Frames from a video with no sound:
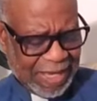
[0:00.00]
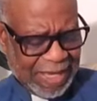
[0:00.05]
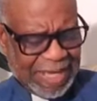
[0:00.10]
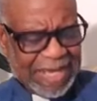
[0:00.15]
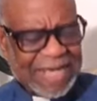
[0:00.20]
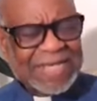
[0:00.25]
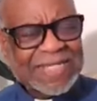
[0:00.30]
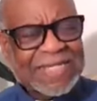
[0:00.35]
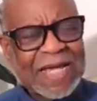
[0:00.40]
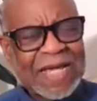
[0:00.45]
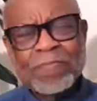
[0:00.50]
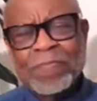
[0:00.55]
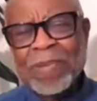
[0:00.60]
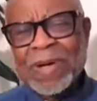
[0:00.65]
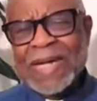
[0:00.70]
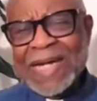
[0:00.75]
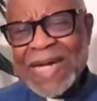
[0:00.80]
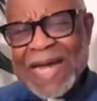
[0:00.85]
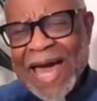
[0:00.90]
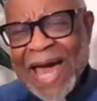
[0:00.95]
He said,
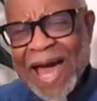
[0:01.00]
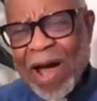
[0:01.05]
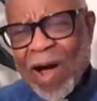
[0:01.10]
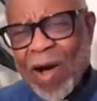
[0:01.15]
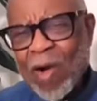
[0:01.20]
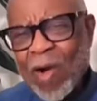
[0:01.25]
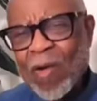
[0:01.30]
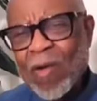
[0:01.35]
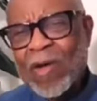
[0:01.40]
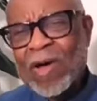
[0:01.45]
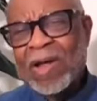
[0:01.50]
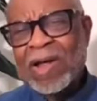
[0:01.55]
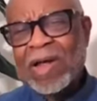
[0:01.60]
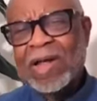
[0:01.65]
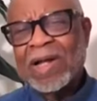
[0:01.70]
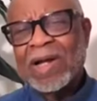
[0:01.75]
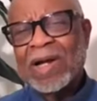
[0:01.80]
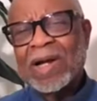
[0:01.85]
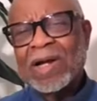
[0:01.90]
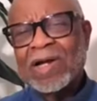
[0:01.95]
But now,
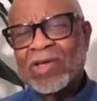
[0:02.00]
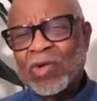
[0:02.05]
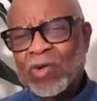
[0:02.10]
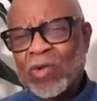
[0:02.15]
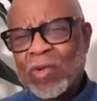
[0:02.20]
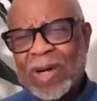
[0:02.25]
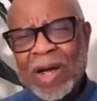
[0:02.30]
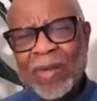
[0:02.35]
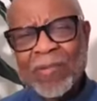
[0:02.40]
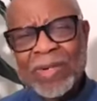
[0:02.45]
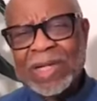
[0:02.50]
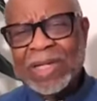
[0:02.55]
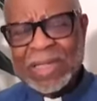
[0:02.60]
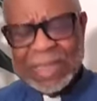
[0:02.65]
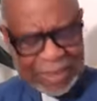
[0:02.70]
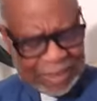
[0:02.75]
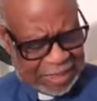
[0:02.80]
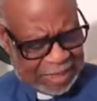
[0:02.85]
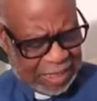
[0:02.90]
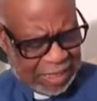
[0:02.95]
you know what I really
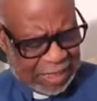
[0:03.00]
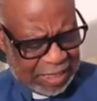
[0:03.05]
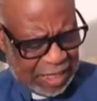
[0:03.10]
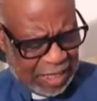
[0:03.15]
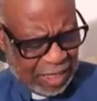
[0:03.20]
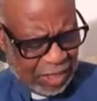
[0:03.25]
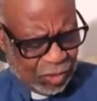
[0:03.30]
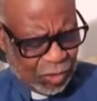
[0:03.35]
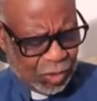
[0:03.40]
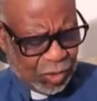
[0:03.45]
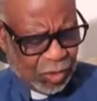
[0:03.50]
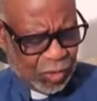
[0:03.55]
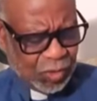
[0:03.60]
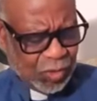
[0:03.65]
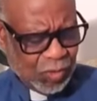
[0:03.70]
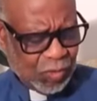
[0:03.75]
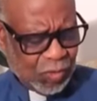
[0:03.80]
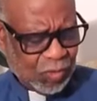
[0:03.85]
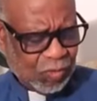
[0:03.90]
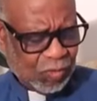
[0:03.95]
need to tell
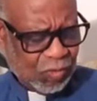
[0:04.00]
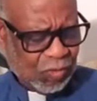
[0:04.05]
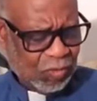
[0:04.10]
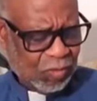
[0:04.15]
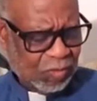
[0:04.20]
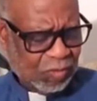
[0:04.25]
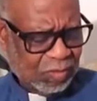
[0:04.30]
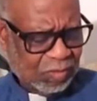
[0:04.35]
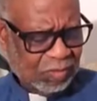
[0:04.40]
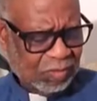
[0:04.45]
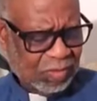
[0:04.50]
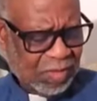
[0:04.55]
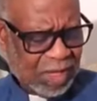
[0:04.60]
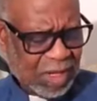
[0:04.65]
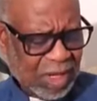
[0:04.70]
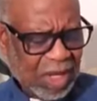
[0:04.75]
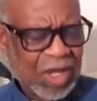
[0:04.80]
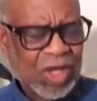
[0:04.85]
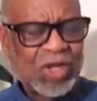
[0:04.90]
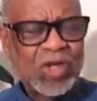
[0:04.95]
you?
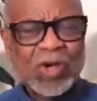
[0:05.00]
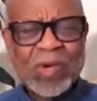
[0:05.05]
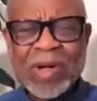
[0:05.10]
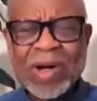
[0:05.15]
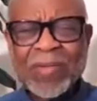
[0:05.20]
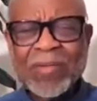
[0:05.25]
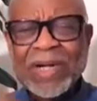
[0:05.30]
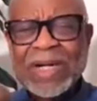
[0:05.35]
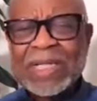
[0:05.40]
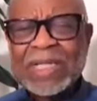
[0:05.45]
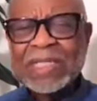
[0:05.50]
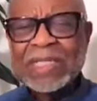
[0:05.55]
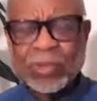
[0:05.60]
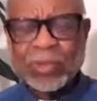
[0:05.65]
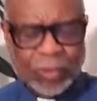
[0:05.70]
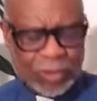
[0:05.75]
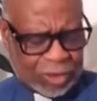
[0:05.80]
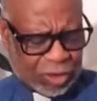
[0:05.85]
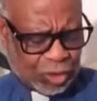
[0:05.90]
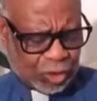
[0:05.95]
You know what I really need
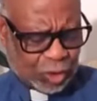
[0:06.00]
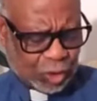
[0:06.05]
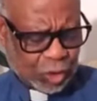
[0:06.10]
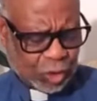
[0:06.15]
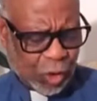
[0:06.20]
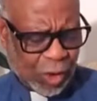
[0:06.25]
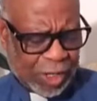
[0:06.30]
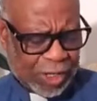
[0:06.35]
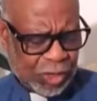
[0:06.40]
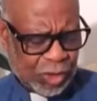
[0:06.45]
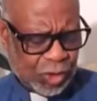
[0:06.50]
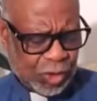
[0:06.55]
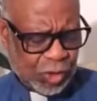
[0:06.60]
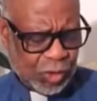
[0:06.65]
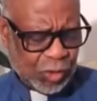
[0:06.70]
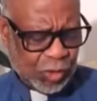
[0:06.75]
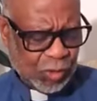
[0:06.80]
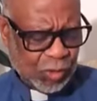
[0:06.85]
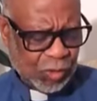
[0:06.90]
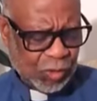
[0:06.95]
to exhort
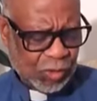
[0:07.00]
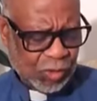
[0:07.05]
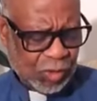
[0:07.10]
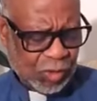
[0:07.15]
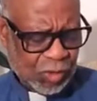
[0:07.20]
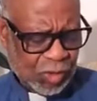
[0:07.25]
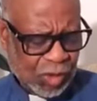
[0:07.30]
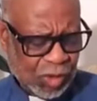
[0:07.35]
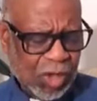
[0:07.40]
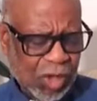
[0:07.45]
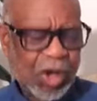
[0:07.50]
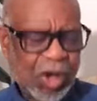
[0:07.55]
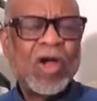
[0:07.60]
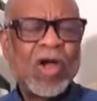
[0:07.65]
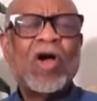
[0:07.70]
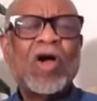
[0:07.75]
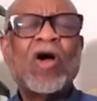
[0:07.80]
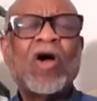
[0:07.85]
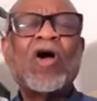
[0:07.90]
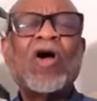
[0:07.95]
you?
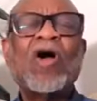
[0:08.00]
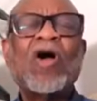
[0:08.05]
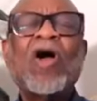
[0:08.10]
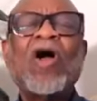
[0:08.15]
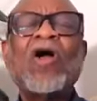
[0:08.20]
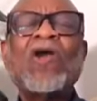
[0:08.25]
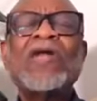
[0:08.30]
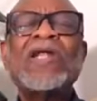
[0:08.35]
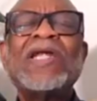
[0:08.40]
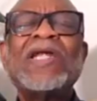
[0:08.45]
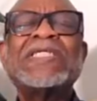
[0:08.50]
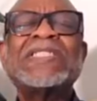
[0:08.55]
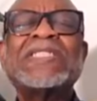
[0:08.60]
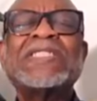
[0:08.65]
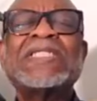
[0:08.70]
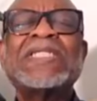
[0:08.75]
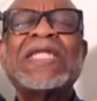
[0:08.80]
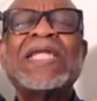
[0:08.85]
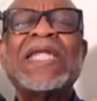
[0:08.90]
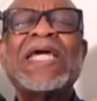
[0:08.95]

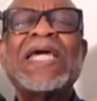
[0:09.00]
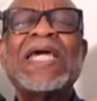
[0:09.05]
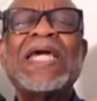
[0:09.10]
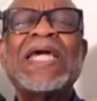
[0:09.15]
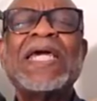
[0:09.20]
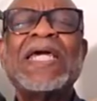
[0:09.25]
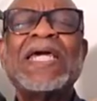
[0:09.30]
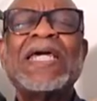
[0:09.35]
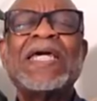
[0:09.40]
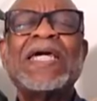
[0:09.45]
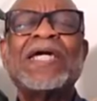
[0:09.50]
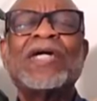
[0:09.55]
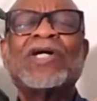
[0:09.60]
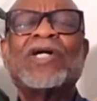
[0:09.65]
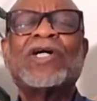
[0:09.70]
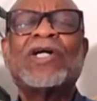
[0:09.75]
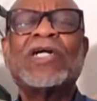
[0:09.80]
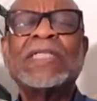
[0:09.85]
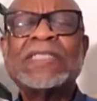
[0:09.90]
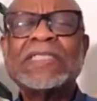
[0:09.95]
Earnestly
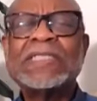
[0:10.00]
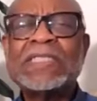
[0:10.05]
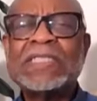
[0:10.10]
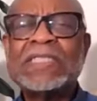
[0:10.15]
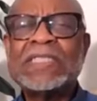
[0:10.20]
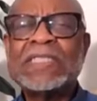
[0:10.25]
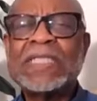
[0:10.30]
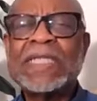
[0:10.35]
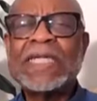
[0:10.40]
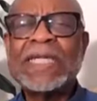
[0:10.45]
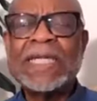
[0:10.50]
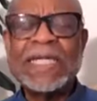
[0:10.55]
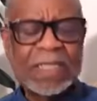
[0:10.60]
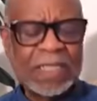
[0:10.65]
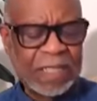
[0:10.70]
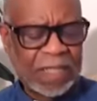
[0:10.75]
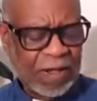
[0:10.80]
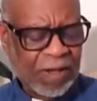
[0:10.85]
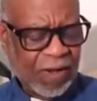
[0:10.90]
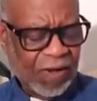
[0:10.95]

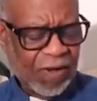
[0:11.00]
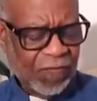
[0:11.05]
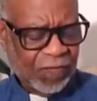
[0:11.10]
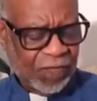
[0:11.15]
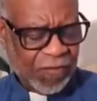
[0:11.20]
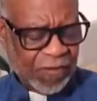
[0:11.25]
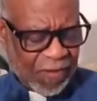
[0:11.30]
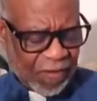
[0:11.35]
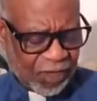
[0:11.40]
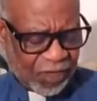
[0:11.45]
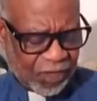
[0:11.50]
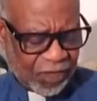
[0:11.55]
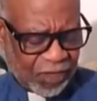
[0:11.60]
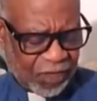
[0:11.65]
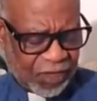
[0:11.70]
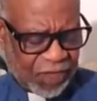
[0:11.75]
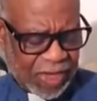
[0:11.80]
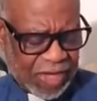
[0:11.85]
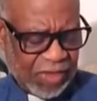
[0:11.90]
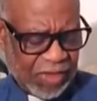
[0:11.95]
contend for the
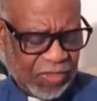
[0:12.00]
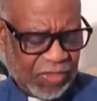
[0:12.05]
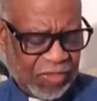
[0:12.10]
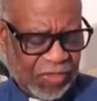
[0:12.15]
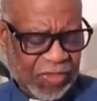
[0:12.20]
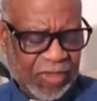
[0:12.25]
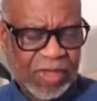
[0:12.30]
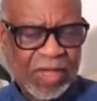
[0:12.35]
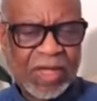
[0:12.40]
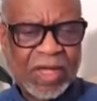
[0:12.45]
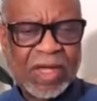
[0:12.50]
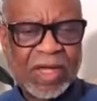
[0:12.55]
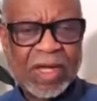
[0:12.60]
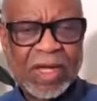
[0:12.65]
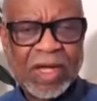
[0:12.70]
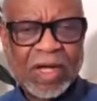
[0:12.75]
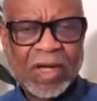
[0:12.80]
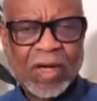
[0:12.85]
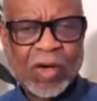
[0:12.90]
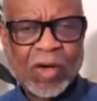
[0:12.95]
faith
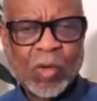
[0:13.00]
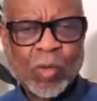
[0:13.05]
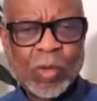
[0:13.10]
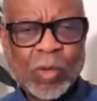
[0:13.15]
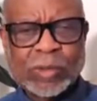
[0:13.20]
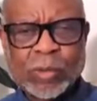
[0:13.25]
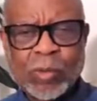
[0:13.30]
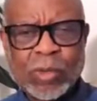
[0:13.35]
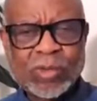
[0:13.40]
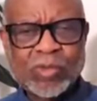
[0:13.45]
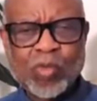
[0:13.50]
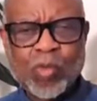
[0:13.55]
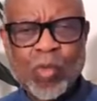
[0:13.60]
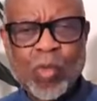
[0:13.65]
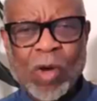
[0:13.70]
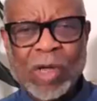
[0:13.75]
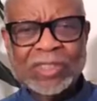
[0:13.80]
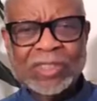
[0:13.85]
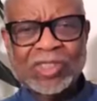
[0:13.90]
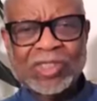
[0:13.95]
which was
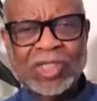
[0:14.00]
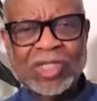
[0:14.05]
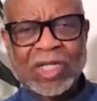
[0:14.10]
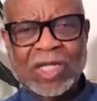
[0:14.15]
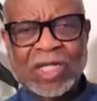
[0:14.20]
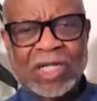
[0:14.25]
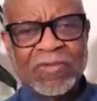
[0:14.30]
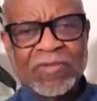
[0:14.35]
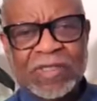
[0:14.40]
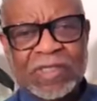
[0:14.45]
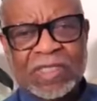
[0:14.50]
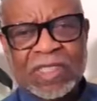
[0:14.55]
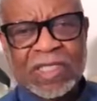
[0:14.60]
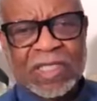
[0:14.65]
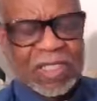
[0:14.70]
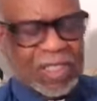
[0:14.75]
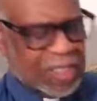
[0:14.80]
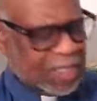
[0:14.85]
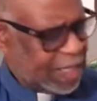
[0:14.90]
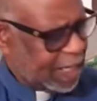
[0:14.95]
once delivered to
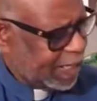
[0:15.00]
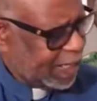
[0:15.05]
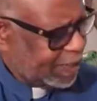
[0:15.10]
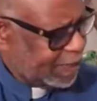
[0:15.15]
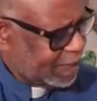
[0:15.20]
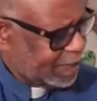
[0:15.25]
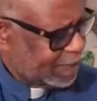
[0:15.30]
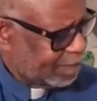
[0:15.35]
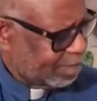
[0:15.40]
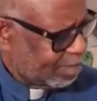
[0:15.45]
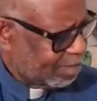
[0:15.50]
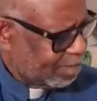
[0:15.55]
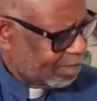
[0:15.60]
the saints.